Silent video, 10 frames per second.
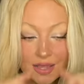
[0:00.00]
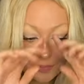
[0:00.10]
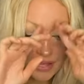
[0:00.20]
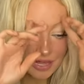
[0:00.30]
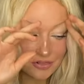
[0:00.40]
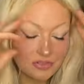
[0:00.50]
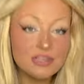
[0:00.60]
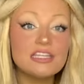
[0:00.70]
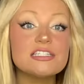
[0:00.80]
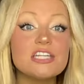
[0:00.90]
But other than
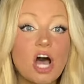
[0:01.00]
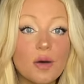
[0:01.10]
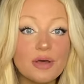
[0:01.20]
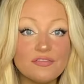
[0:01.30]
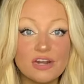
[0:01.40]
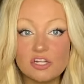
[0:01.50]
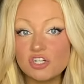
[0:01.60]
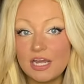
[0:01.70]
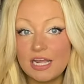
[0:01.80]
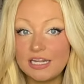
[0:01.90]
this top, I've not
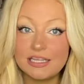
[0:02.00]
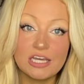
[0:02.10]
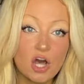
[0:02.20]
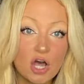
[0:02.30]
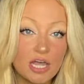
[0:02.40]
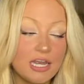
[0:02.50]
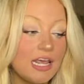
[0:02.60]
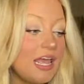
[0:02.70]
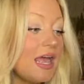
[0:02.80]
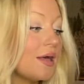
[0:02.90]
tried anything
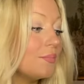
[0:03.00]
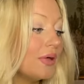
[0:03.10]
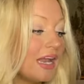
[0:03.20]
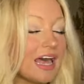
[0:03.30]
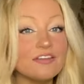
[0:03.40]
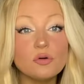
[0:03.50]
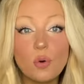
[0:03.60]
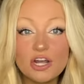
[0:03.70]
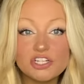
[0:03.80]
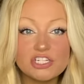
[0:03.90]
on, but I've
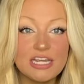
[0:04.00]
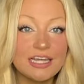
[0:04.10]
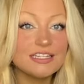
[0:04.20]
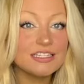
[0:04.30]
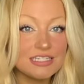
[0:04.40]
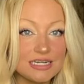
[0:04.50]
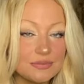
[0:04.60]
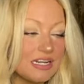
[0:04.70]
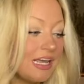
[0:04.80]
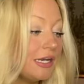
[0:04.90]
washed it, steamed it.